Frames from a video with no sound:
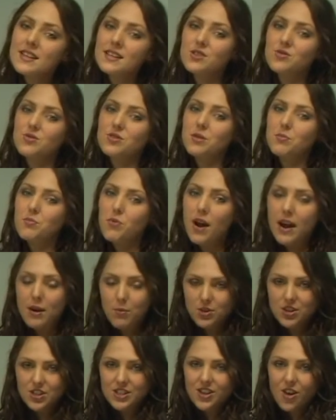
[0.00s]
center in the brain,
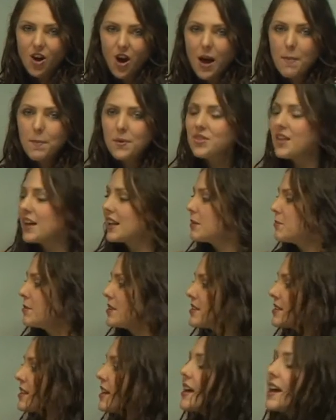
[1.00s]
which is the hypothalamus,
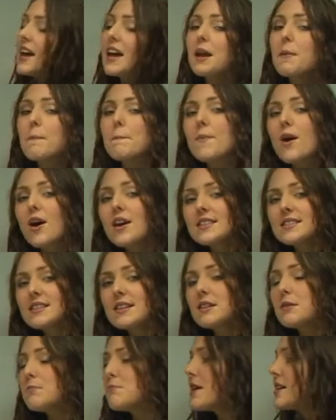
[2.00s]
and it might
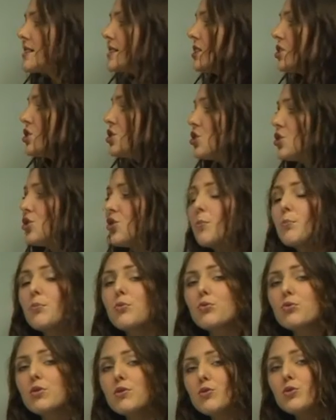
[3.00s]
send a message to your
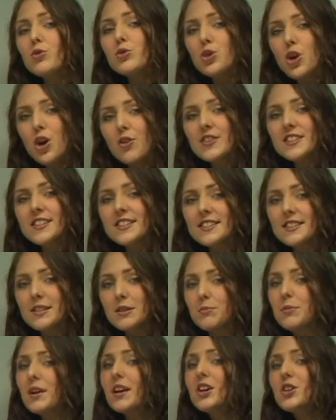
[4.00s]
peripheral nervous
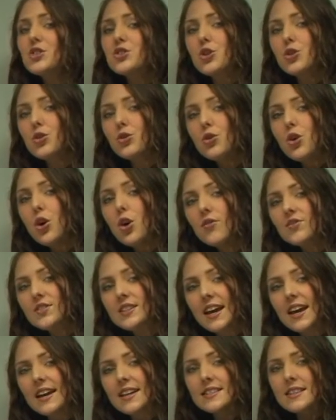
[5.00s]
system. So your nerve
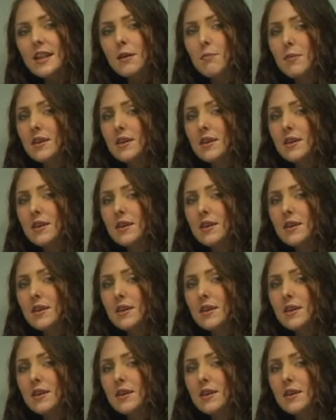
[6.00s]
takes that